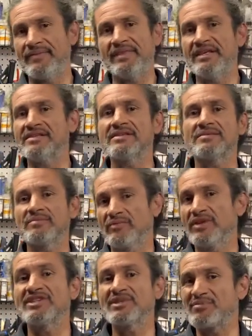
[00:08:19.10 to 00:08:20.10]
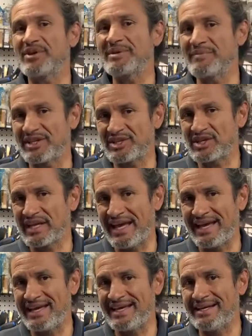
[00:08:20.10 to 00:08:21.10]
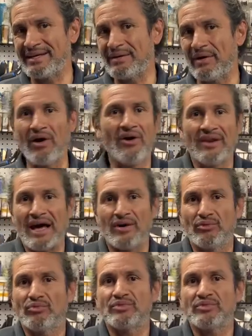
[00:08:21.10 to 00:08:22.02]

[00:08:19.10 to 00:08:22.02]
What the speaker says: this is pretty much a all-out